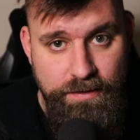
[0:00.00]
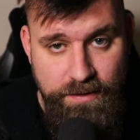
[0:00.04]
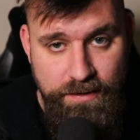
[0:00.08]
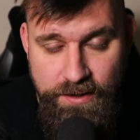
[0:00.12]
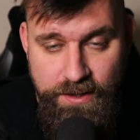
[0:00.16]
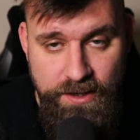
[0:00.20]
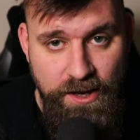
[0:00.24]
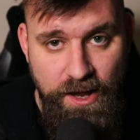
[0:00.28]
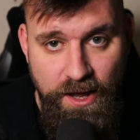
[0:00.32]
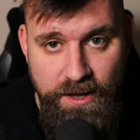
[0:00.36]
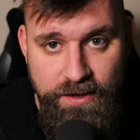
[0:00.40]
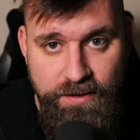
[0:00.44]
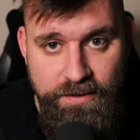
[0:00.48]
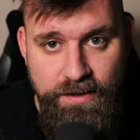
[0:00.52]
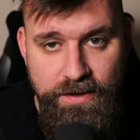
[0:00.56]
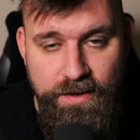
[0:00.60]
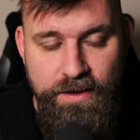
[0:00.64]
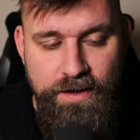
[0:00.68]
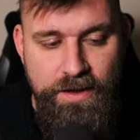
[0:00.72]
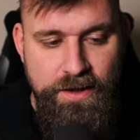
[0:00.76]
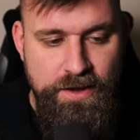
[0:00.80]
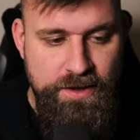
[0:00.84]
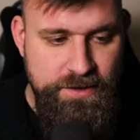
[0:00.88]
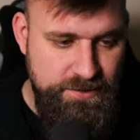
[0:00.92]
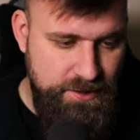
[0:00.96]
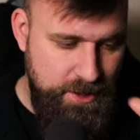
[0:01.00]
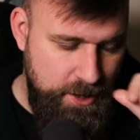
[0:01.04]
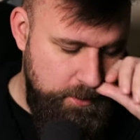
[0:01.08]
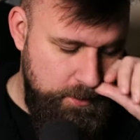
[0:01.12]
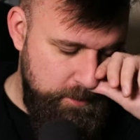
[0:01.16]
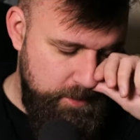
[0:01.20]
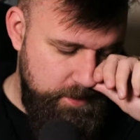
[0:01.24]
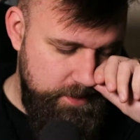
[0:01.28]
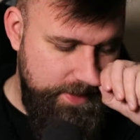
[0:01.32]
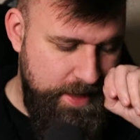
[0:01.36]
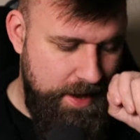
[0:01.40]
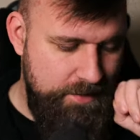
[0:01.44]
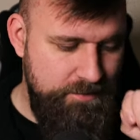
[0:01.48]
You know. So
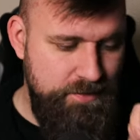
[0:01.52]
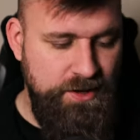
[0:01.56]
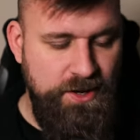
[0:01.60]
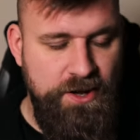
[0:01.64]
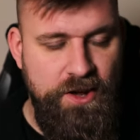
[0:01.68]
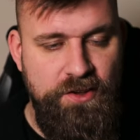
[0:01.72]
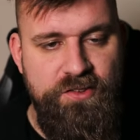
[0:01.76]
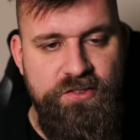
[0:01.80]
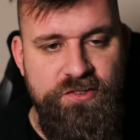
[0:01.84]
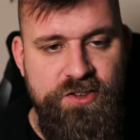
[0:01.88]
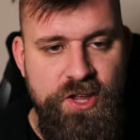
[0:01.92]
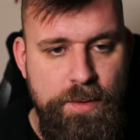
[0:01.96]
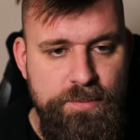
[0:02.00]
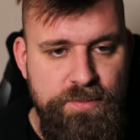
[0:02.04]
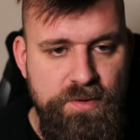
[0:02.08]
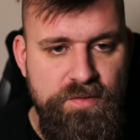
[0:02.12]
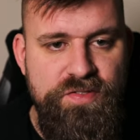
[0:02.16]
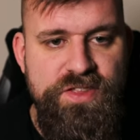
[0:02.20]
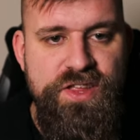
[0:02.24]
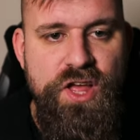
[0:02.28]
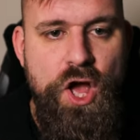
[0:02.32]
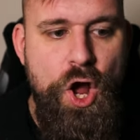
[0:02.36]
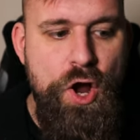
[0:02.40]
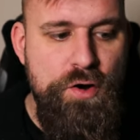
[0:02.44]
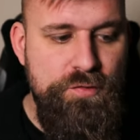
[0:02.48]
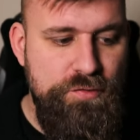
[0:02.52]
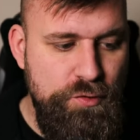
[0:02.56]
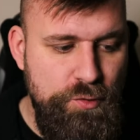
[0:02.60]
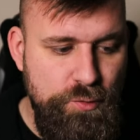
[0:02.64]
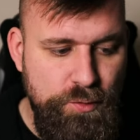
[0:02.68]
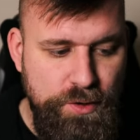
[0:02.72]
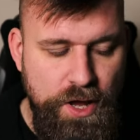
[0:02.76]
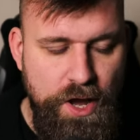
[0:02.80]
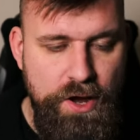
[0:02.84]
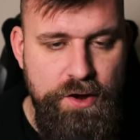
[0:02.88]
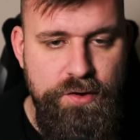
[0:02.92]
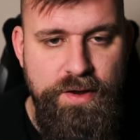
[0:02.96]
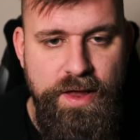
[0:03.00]
in that regard, in terms of the overall
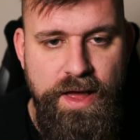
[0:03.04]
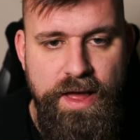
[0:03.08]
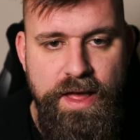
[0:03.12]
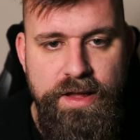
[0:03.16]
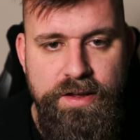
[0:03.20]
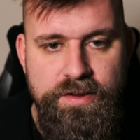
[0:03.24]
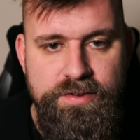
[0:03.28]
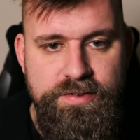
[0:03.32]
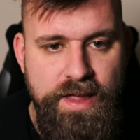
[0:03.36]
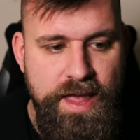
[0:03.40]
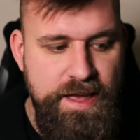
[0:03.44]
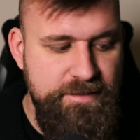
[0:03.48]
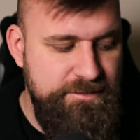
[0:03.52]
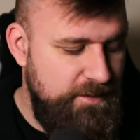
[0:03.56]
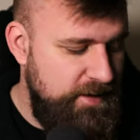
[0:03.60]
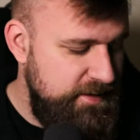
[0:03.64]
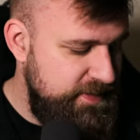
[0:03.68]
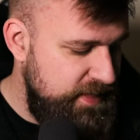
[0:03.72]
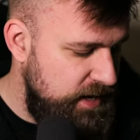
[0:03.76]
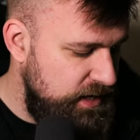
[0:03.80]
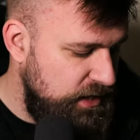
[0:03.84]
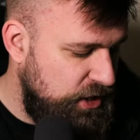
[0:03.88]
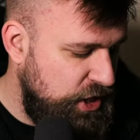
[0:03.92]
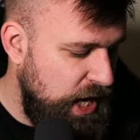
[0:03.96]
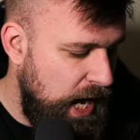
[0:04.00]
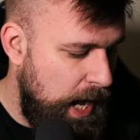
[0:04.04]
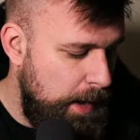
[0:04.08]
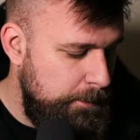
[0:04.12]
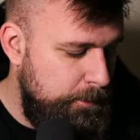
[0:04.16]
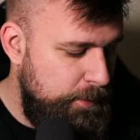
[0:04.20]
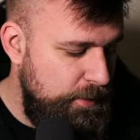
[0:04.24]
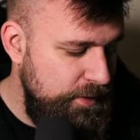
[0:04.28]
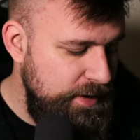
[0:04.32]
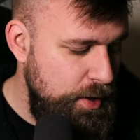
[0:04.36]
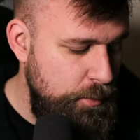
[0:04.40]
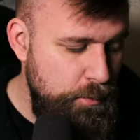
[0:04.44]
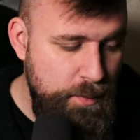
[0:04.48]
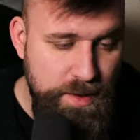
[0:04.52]
codex, if I then
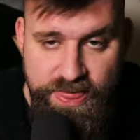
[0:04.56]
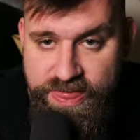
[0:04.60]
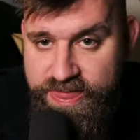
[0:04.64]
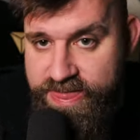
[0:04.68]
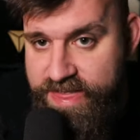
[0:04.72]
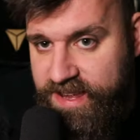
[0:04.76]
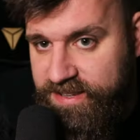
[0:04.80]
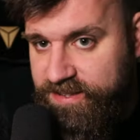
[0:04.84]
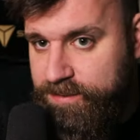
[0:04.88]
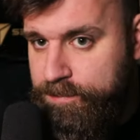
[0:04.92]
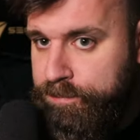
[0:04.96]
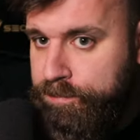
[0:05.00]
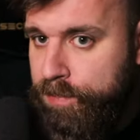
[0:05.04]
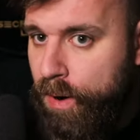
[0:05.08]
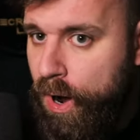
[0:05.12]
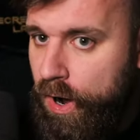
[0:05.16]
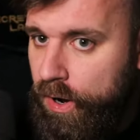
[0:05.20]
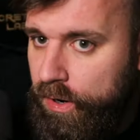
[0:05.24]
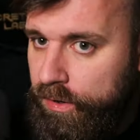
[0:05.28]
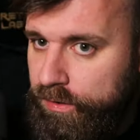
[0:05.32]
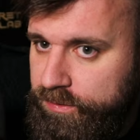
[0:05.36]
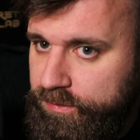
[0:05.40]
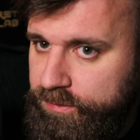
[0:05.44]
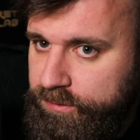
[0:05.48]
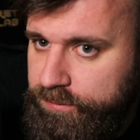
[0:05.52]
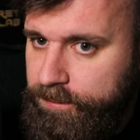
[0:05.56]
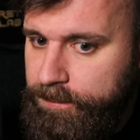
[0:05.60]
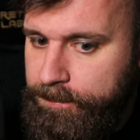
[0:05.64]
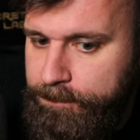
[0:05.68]
couple it with this box,